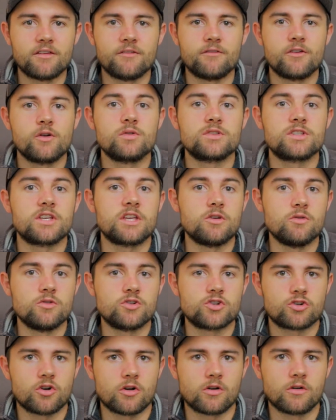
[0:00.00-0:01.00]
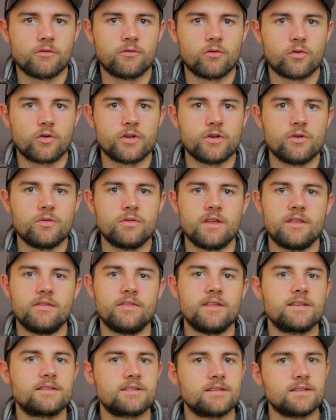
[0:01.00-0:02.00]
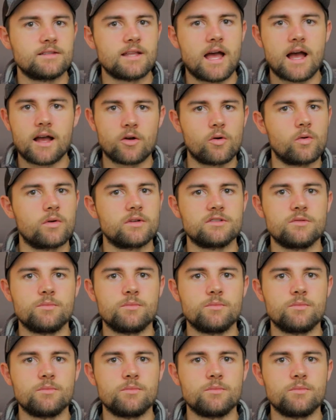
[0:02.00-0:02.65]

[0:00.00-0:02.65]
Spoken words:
if it was a huge struggle for you, then this is not going